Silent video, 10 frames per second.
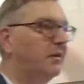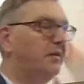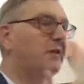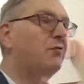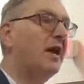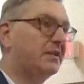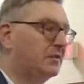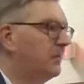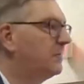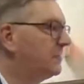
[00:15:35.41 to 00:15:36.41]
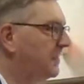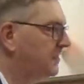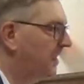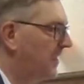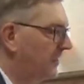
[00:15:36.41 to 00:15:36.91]
They rest because they're
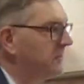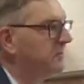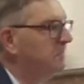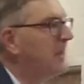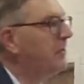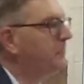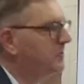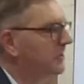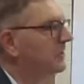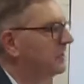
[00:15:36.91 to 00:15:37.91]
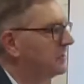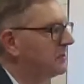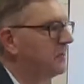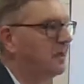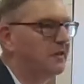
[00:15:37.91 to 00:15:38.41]
tired. Mary particularly
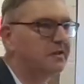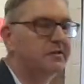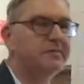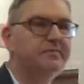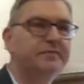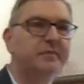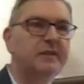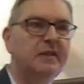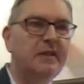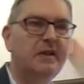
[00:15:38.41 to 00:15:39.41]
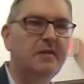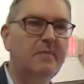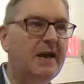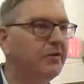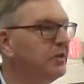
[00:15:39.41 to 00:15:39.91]
is tired.
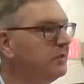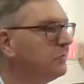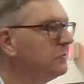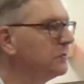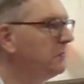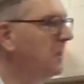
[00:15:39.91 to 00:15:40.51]
Mary is also